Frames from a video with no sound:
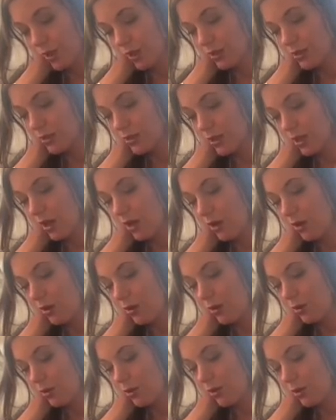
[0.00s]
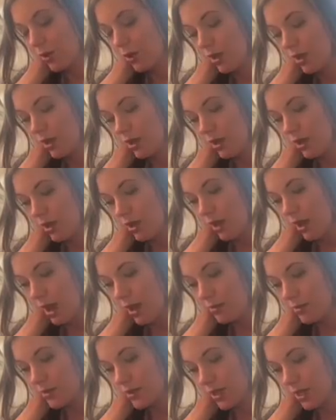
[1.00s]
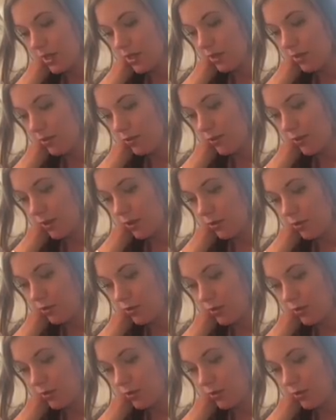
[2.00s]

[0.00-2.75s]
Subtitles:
So I'm seeing a few